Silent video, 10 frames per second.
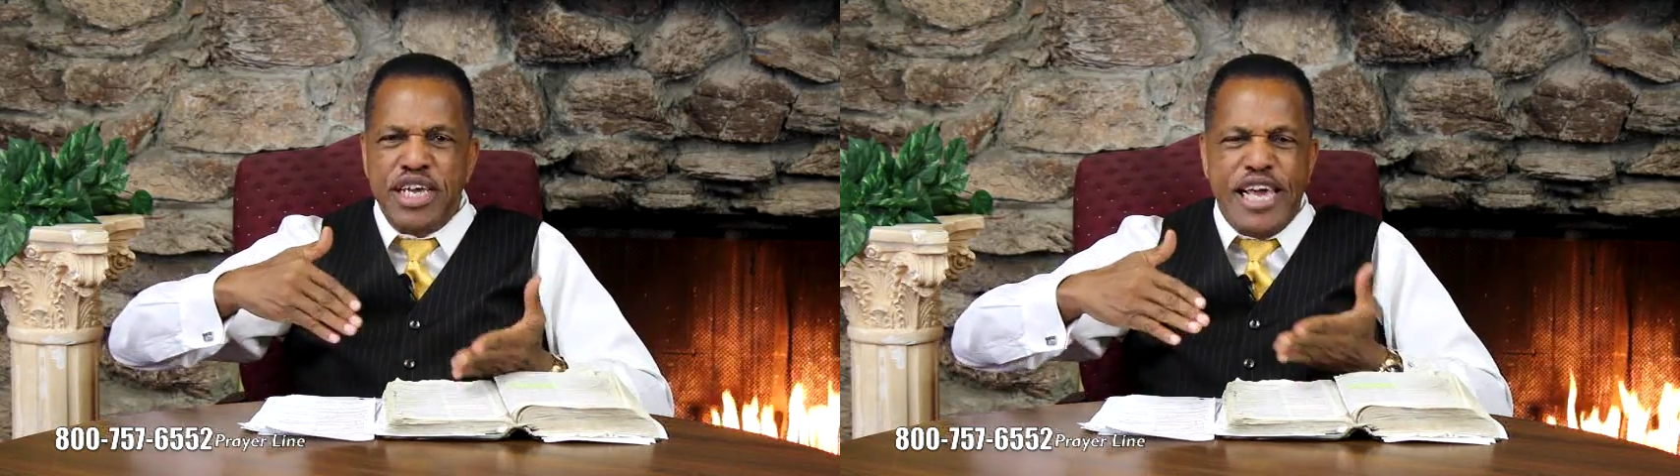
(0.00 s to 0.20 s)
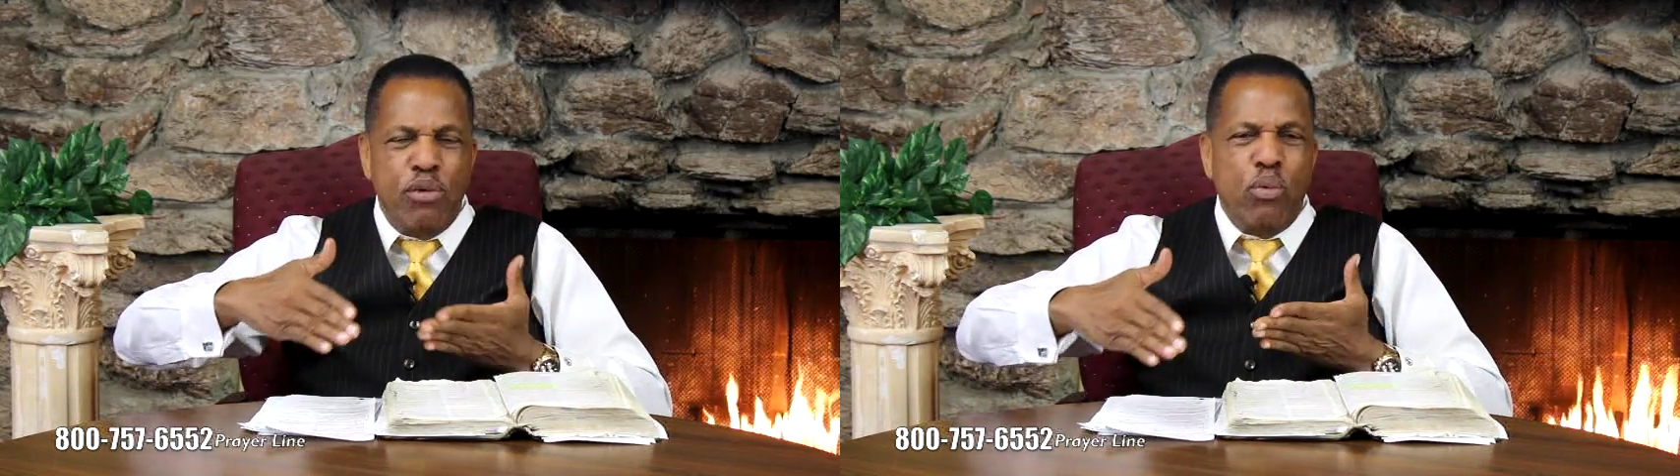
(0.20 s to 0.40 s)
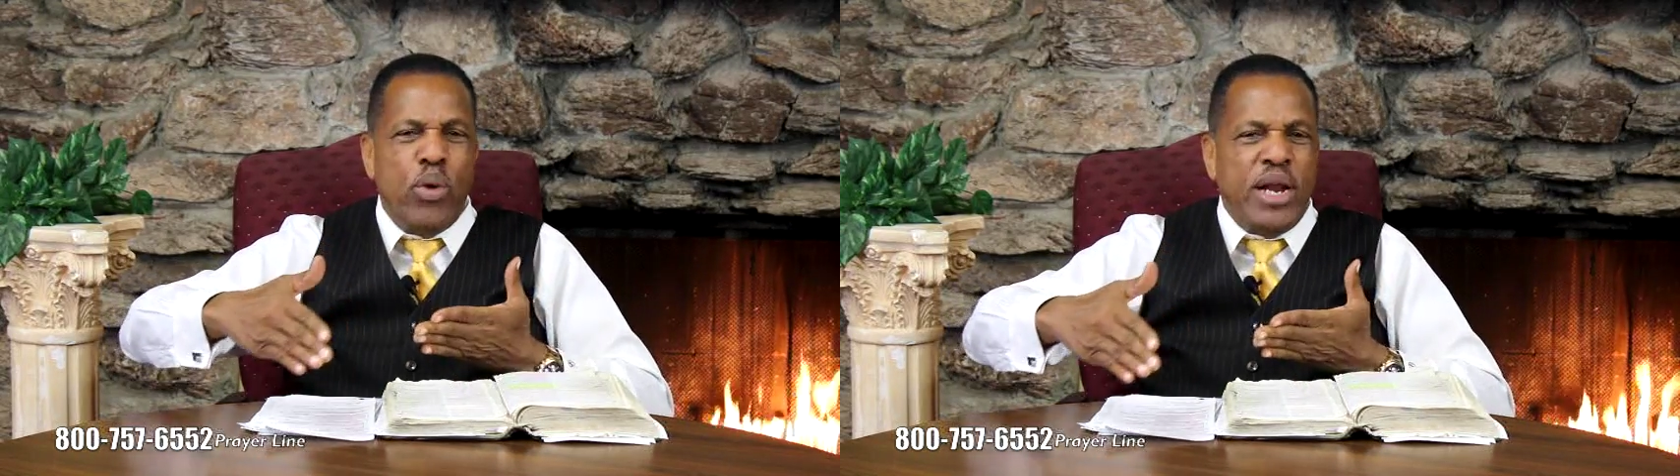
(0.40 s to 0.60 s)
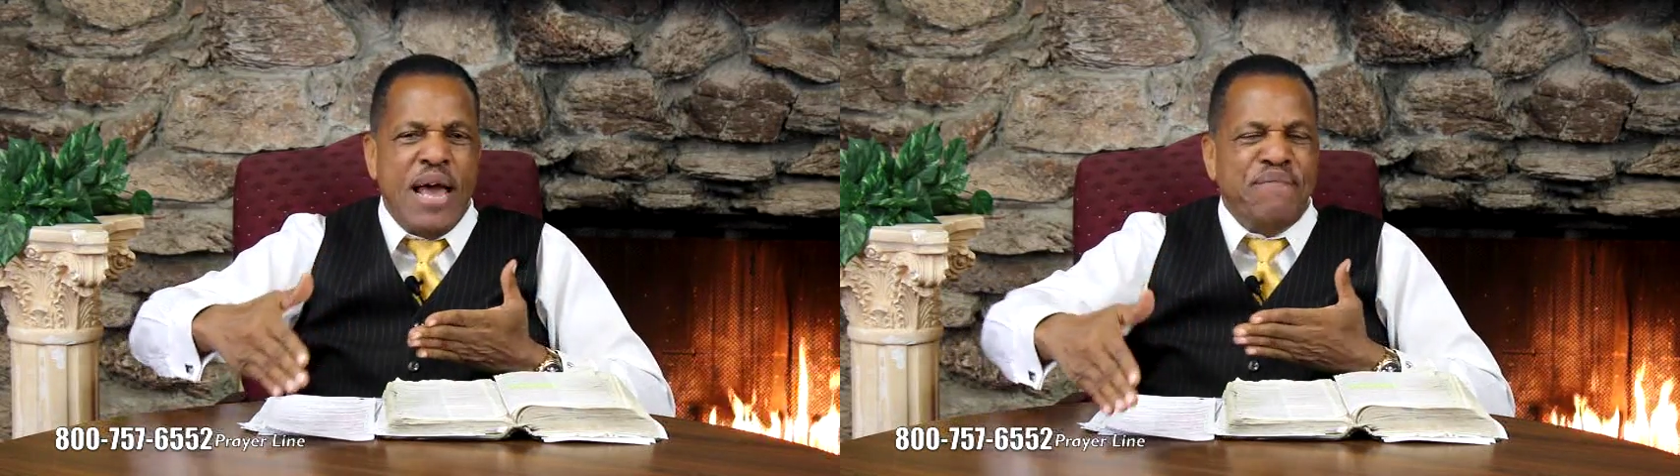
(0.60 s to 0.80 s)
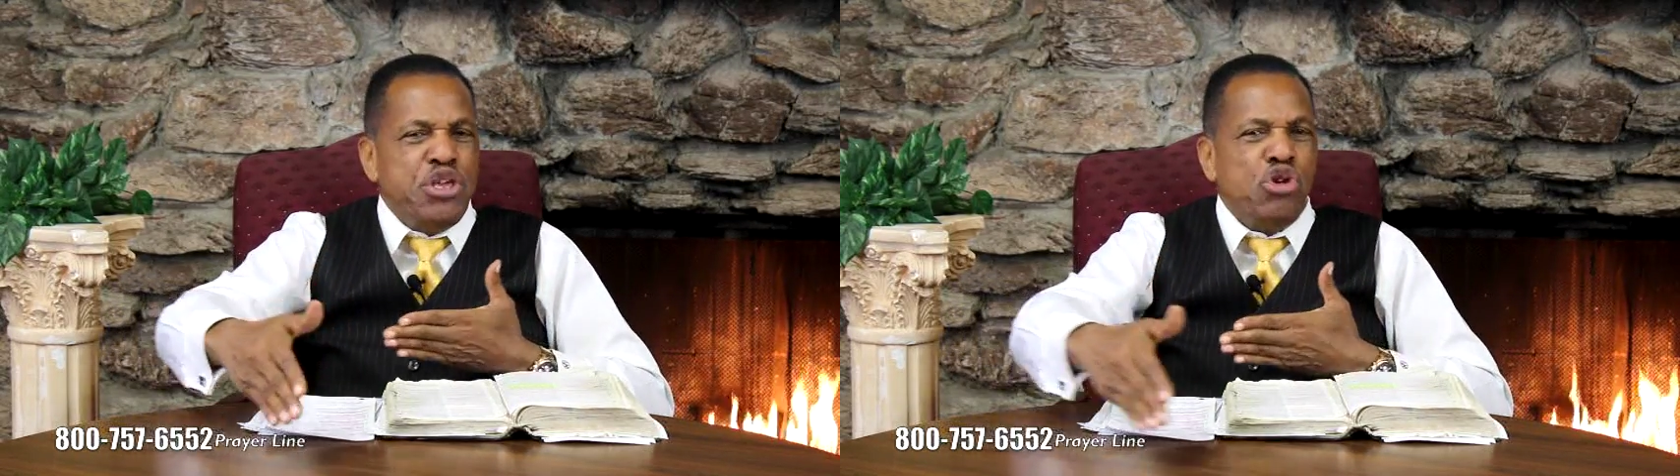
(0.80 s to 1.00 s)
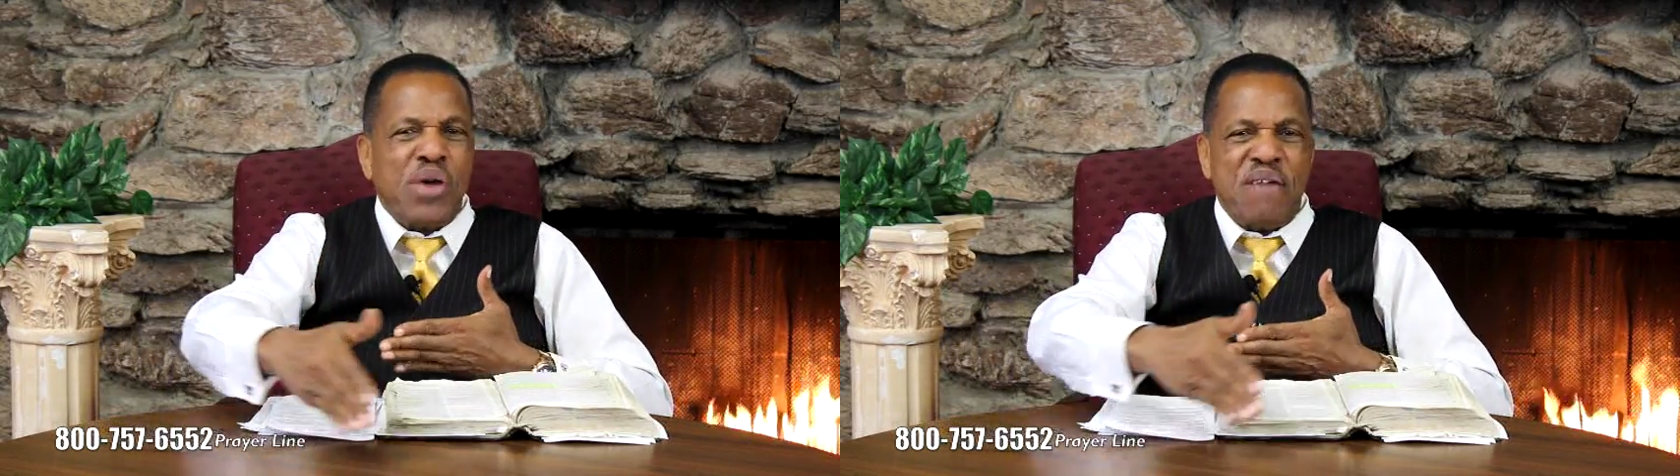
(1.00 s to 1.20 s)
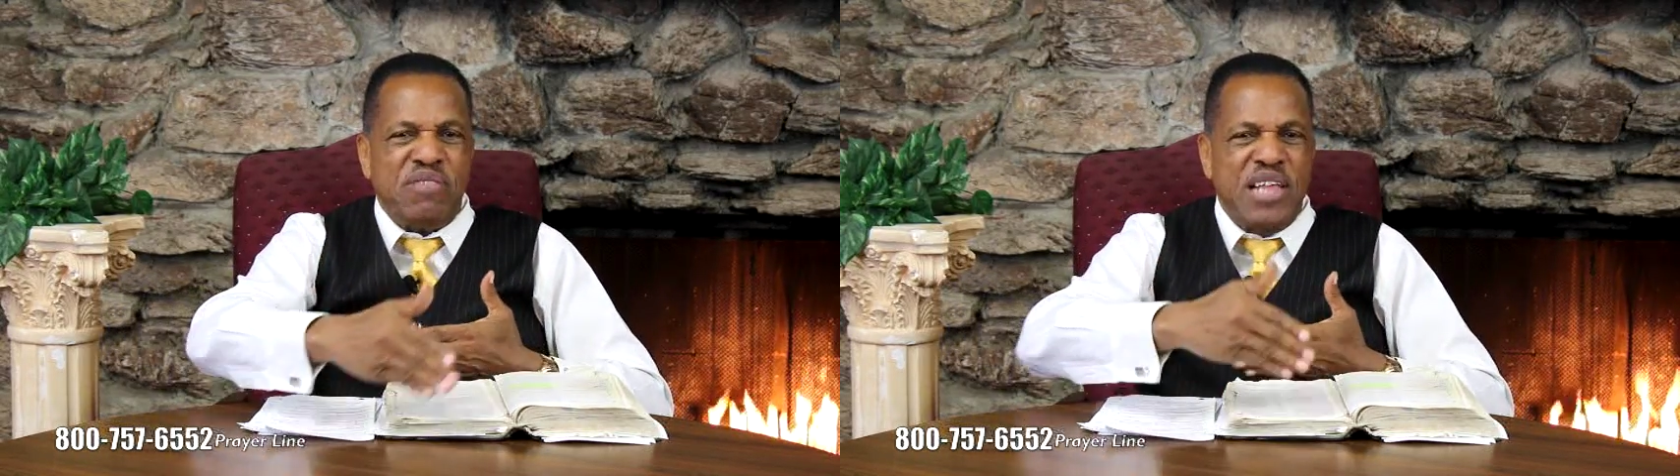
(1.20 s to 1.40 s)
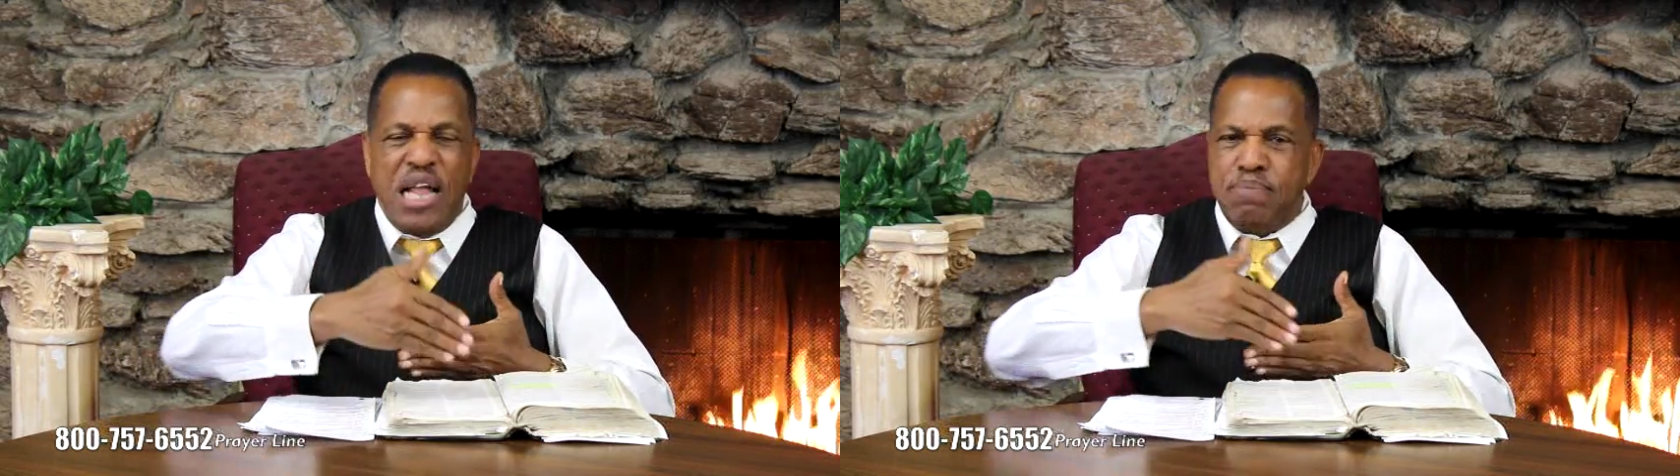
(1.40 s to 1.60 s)
He, whatever you
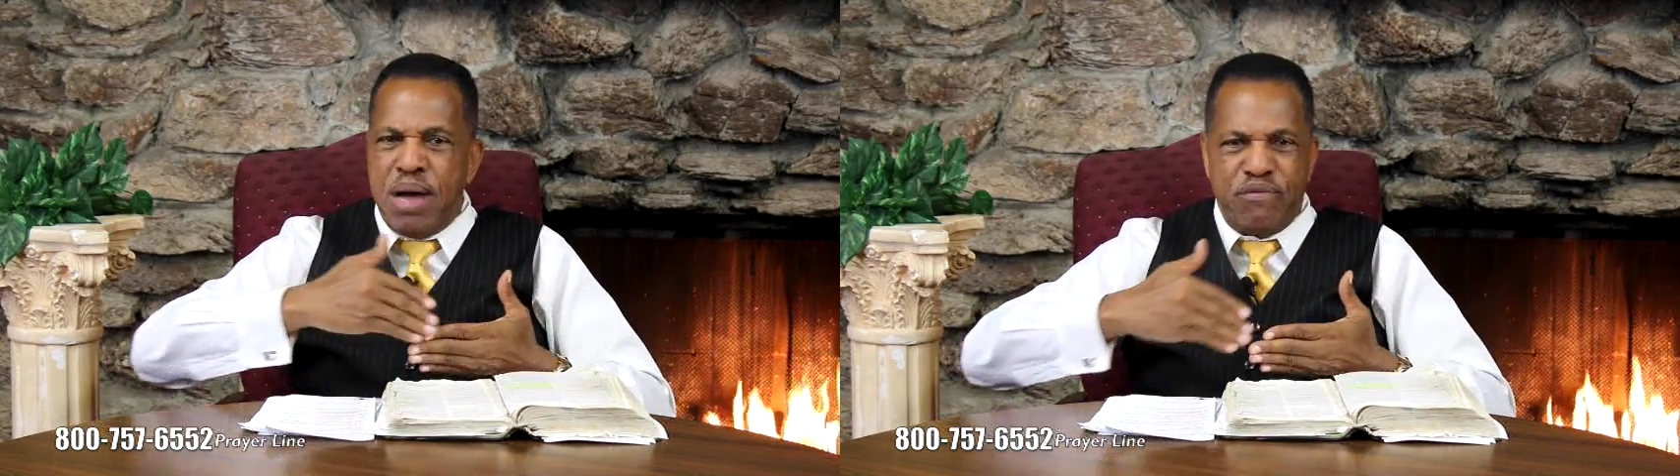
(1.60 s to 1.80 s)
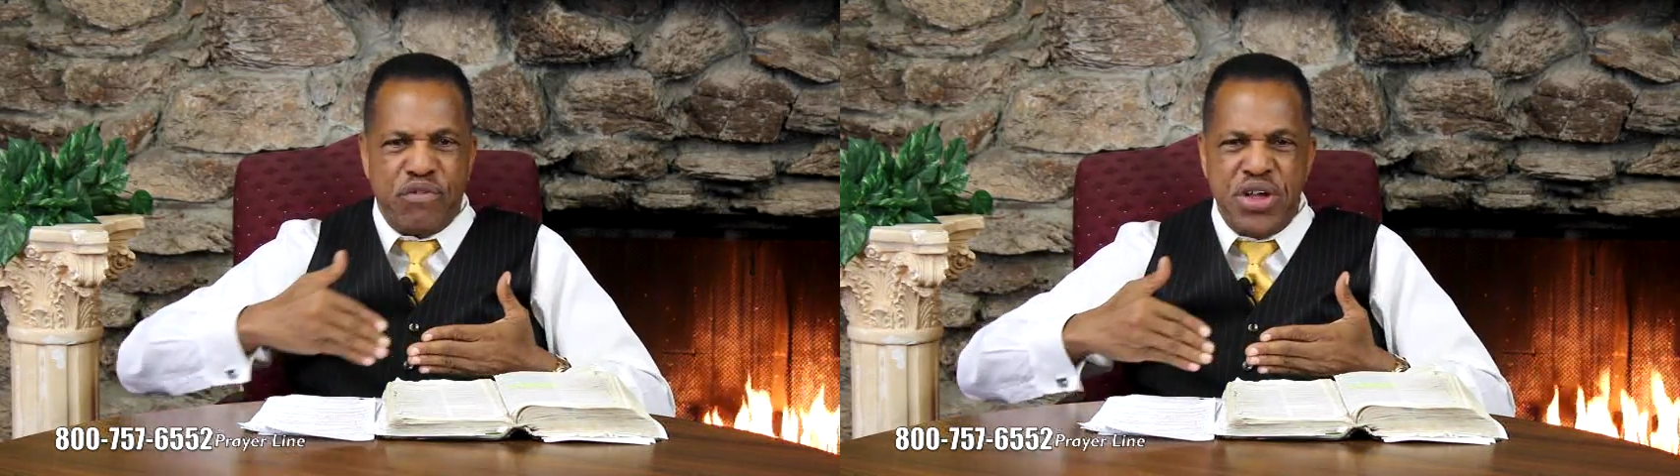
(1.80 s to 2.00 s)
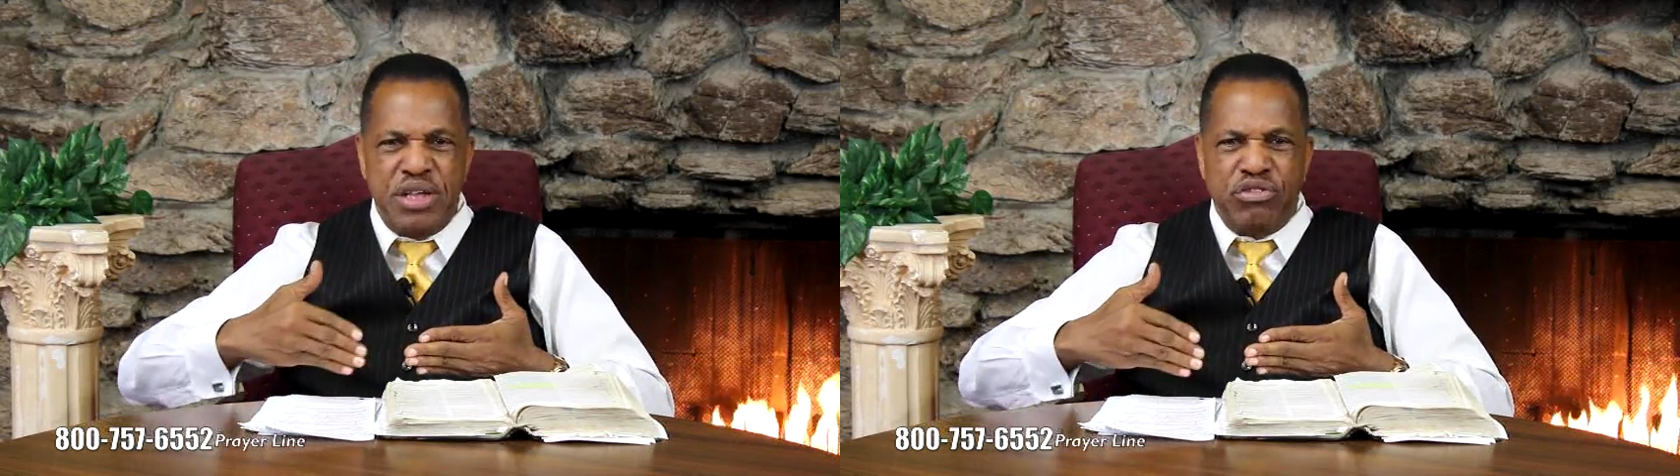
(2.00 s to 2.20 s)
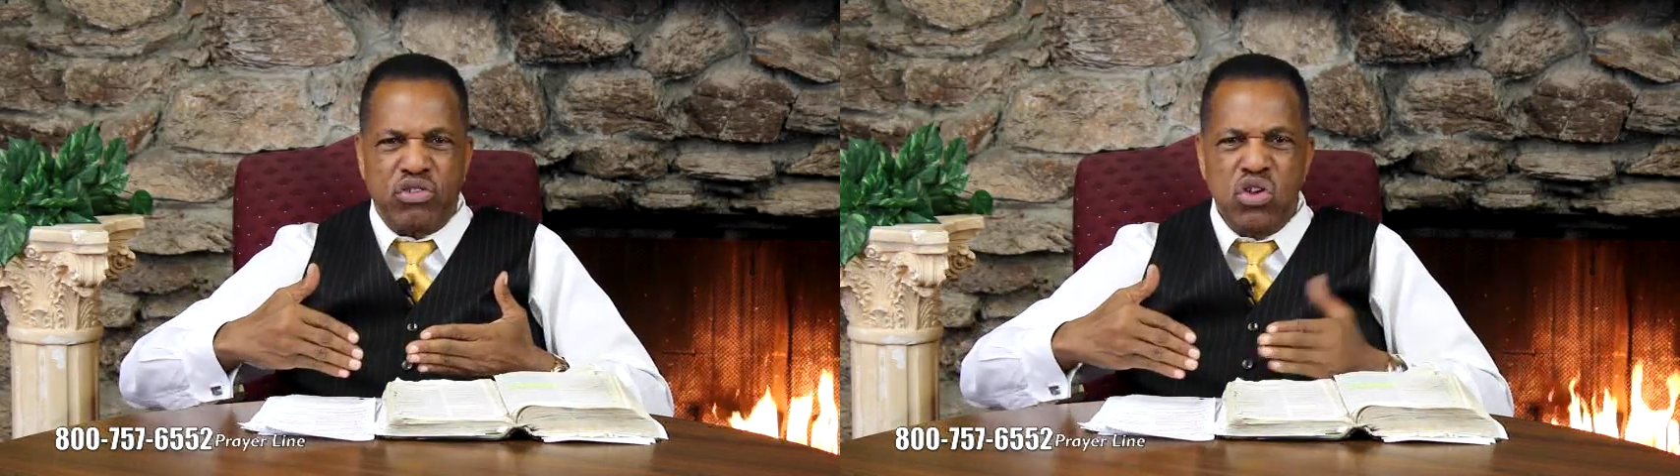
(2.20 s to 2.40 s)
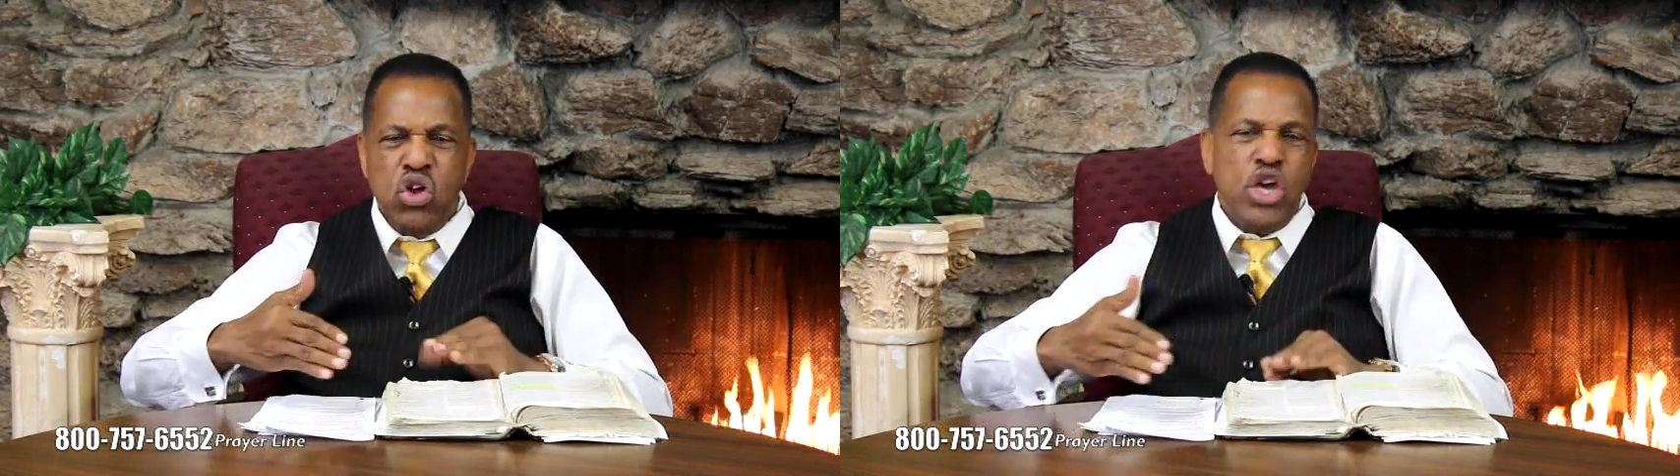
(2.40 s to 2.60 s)
have done, my friends,